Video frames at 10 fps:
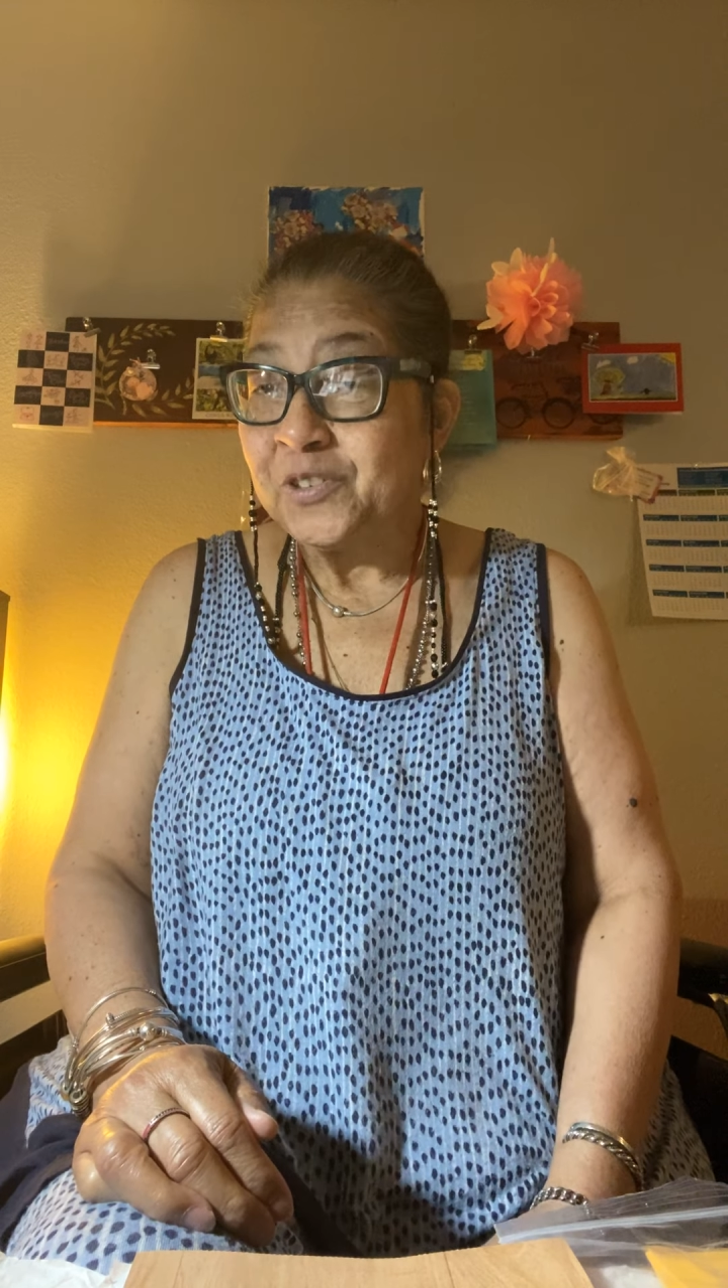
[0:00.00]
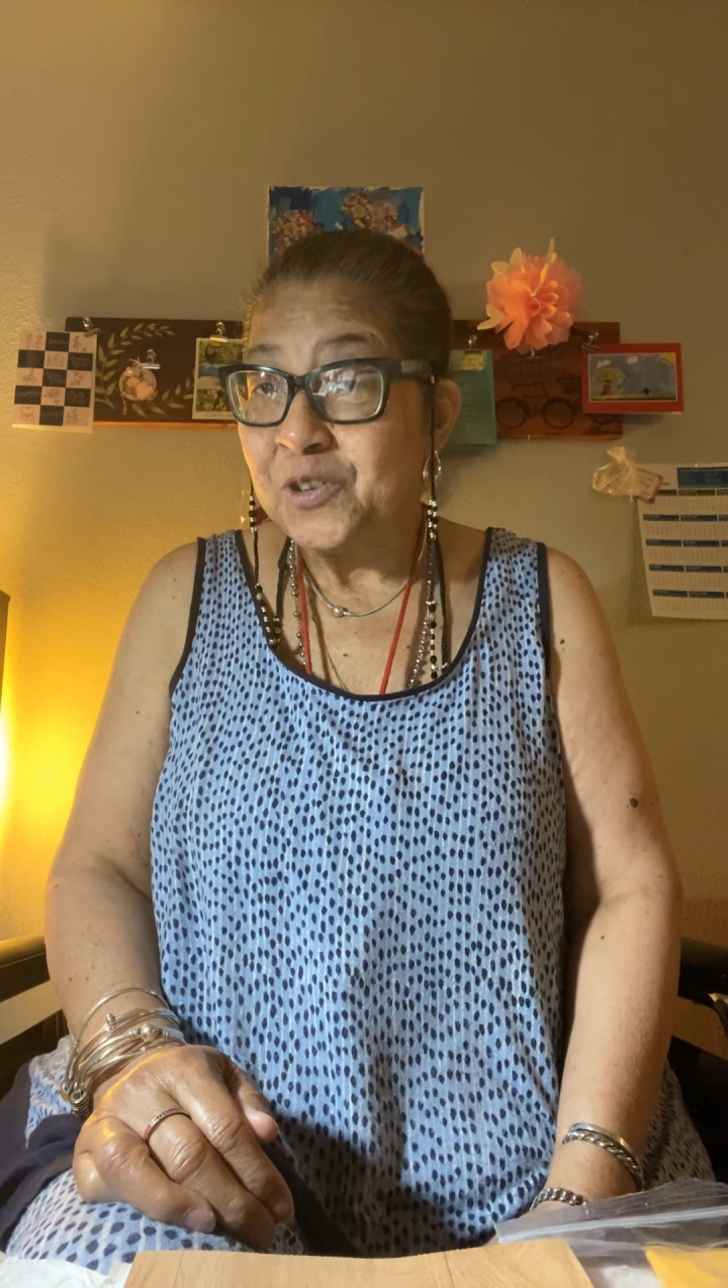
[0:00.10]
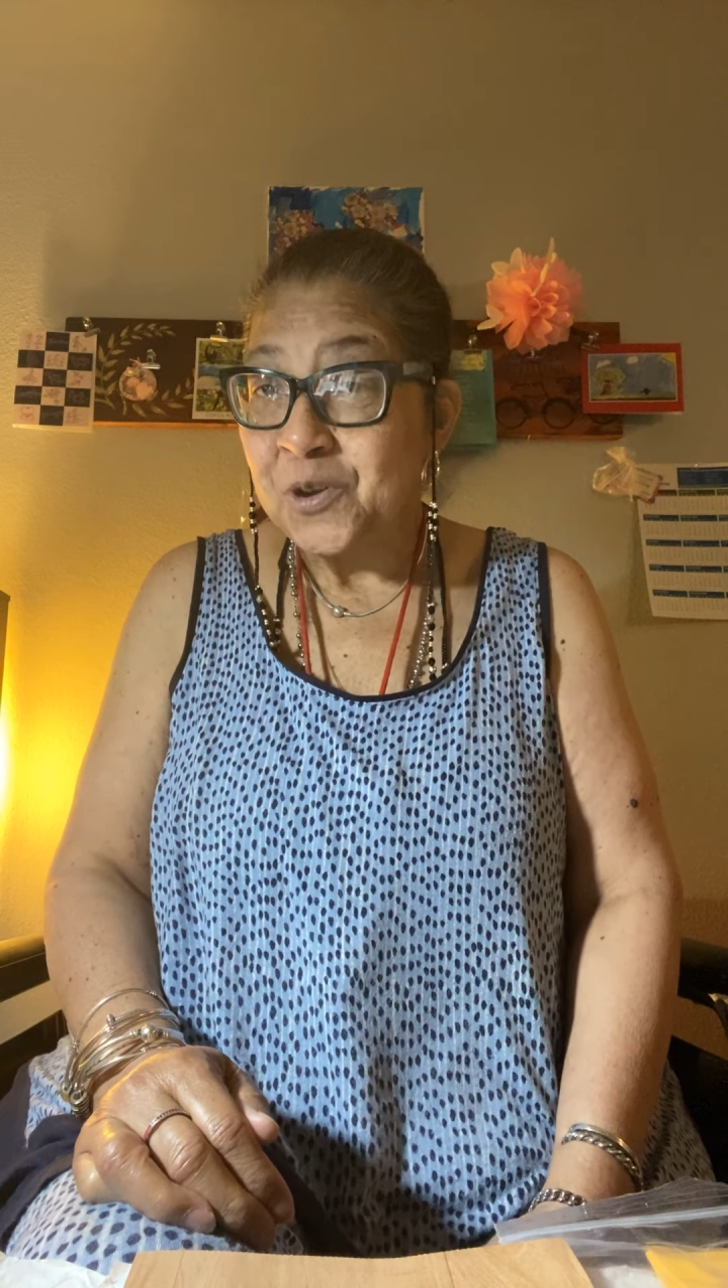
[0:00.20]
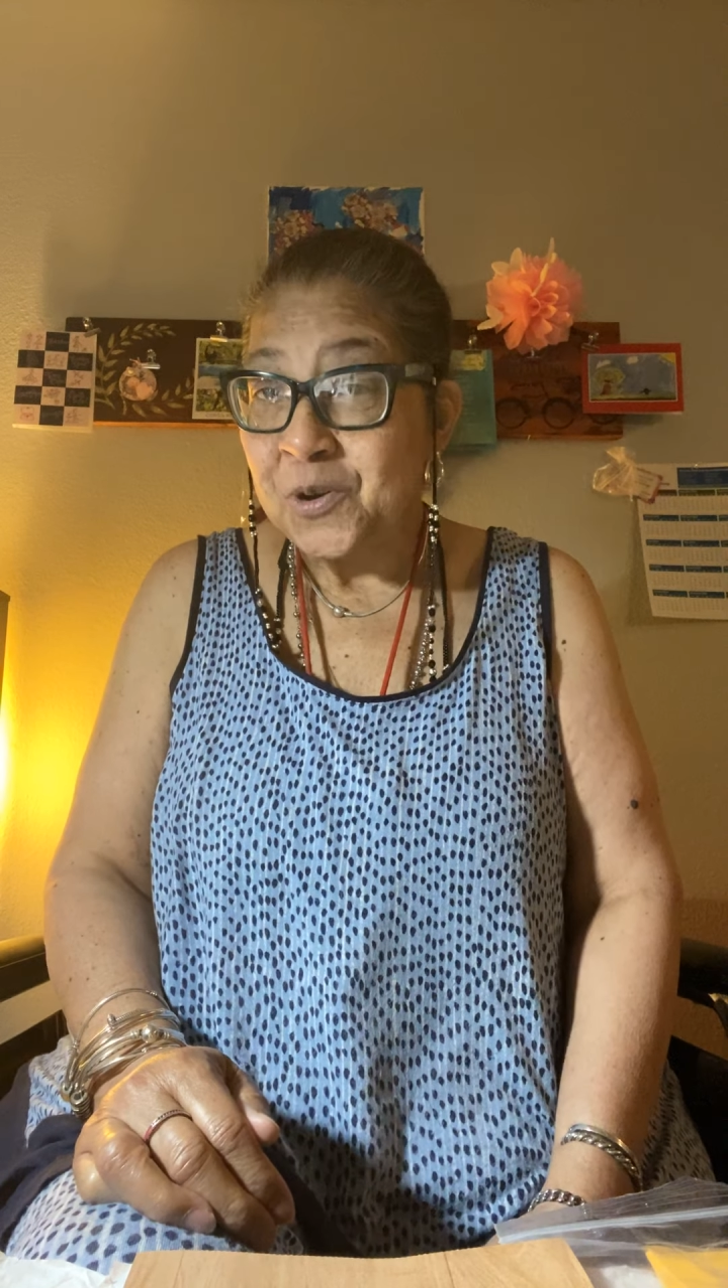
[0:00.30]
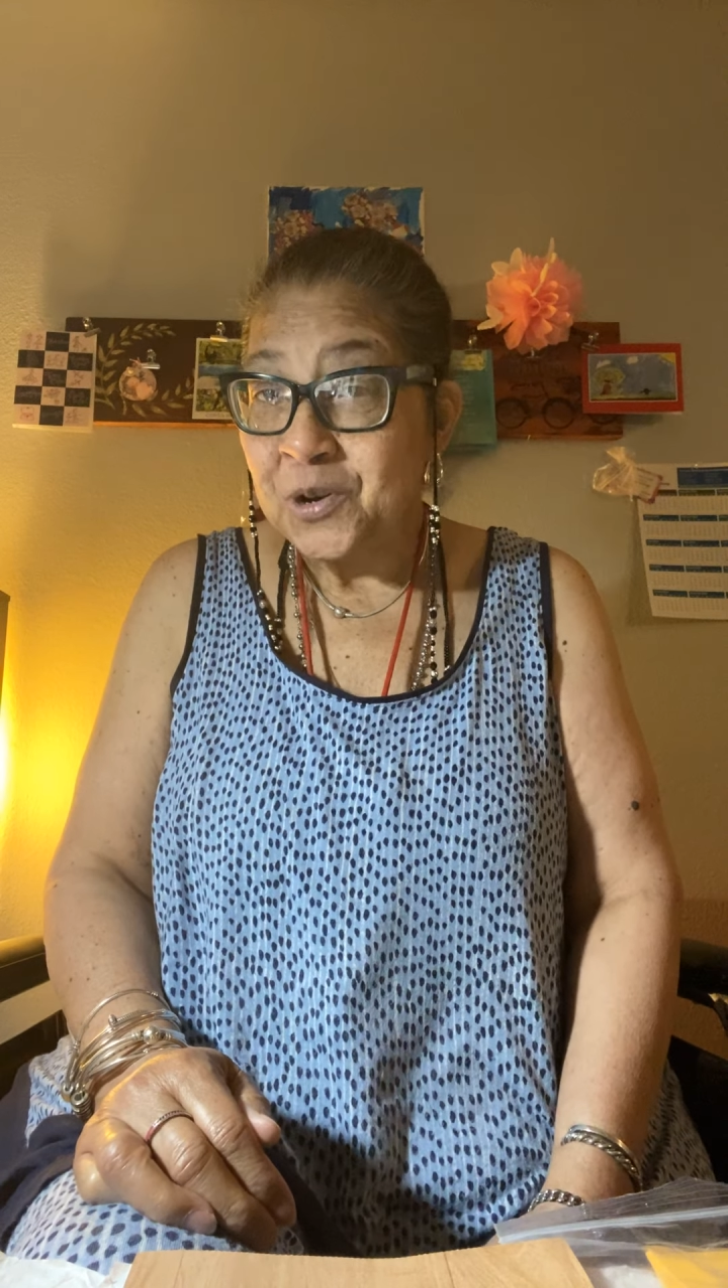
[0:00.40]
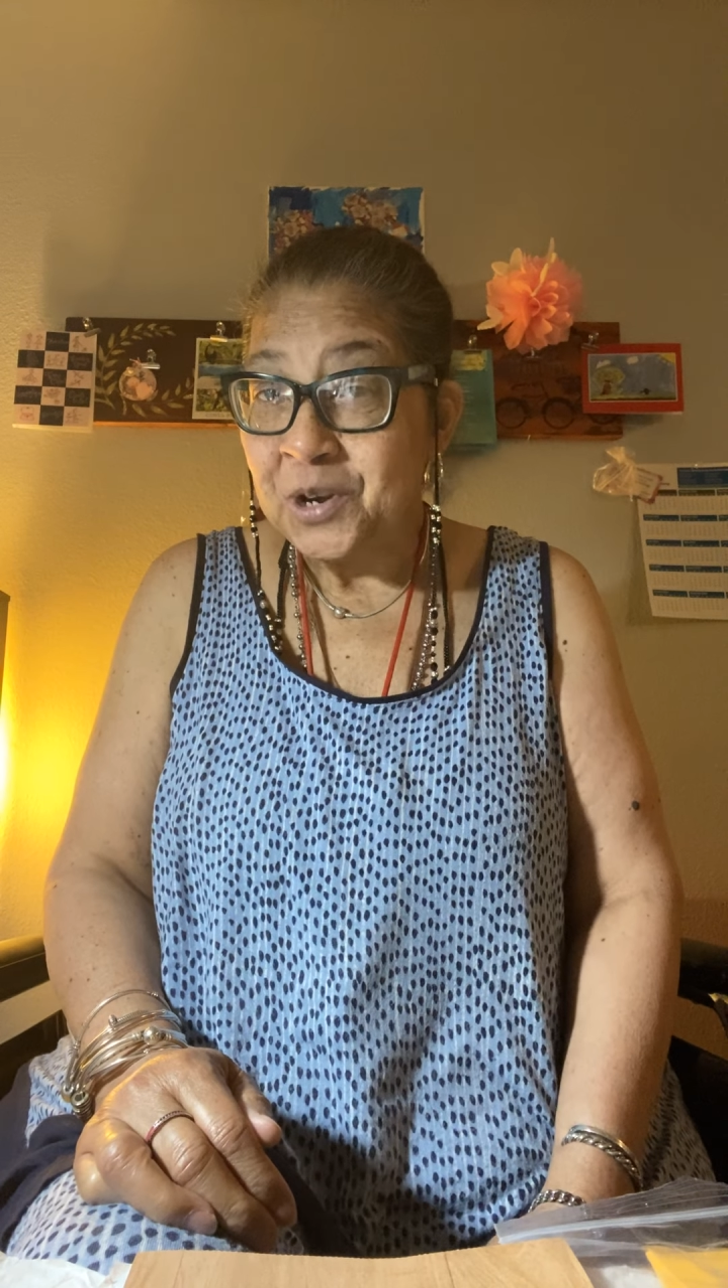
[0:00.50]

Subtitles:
your